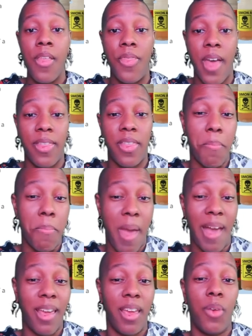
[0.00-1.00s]
that the
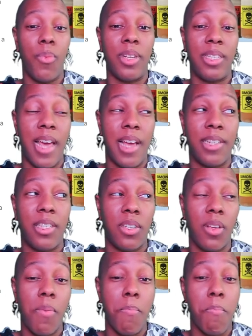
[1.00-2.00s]
Mecki would
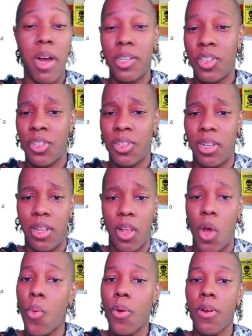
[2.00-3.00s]
test much
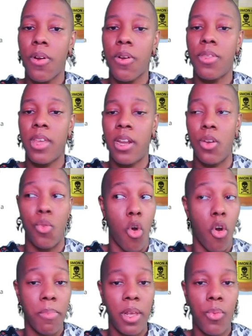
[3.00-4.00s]
slower than it
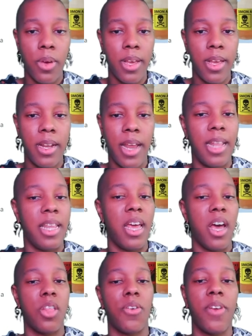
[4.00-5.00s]
normally would, and the
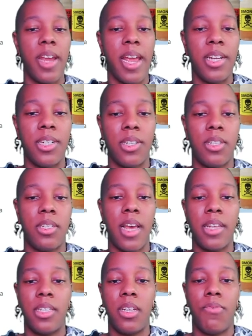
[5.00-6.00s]
other reagents
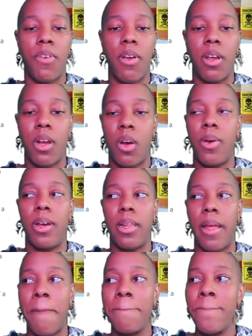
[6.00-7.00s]
tested very
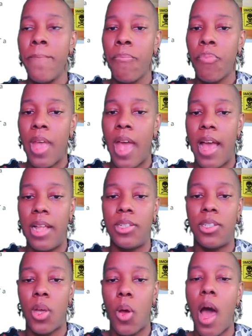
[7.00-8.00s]
quickly.
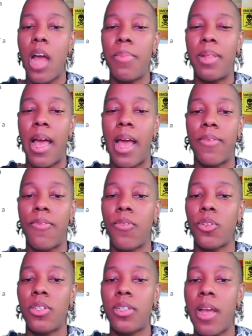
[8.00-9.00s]
And so I'd be like,
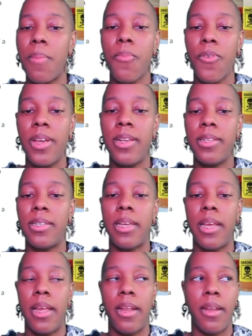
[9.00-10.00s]
for some
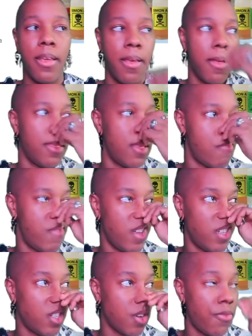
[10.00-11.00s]
reason, the
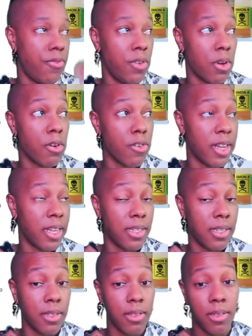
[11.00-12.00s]

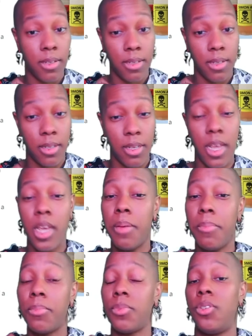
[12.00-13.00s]
benzofurans
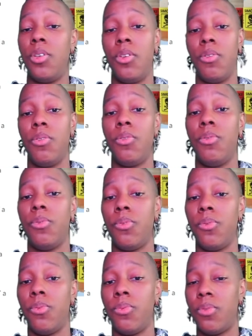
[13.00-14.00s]
seem
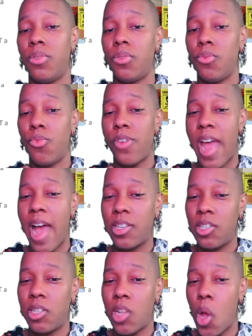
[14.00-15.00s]
to react
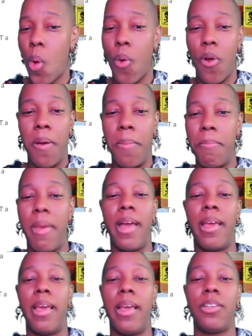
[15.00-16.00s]
slower on
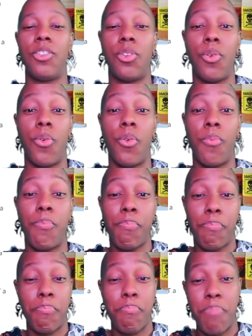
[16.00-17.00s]
Mecki. So
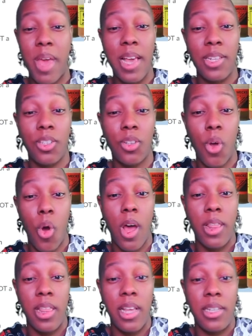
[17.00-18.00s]
based
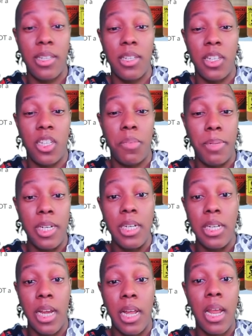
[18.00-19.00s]
on this
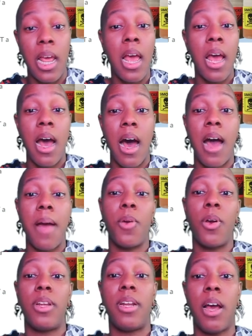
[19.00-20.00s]
suspicion, I'm
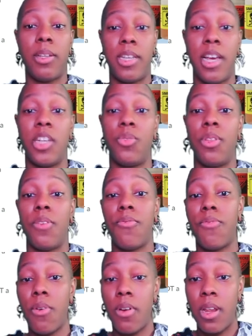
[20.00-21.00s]
going to now test with the
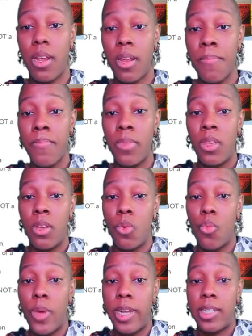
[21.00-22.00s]
Frody,
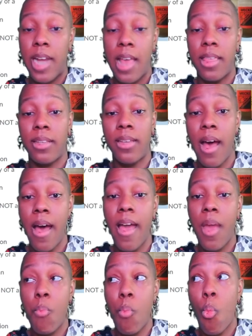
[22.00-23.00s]
which at the
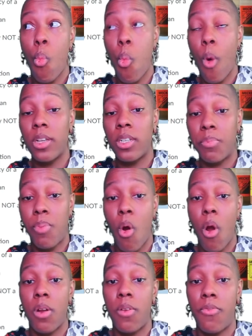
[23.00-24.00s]
time wasn't
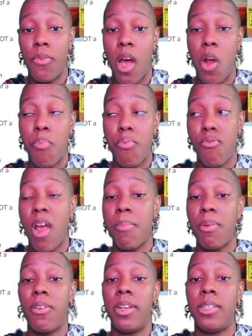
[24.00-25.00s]
part of our
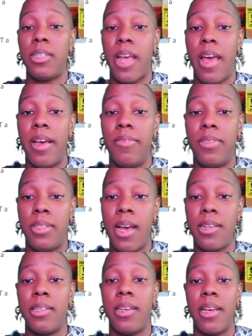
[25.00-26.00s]
primary set of
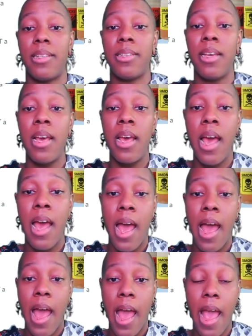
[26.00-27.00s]
test kits.
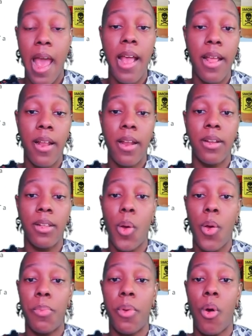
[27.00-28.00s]
And
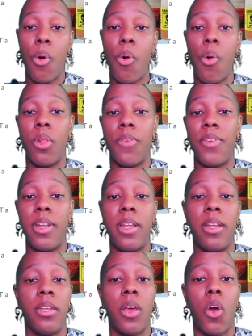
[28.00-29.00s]
lo and behold, if it
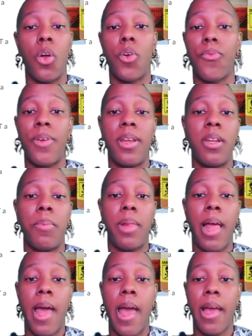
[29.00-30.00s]
didn't go green to
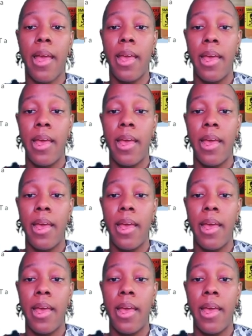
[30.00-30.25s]
black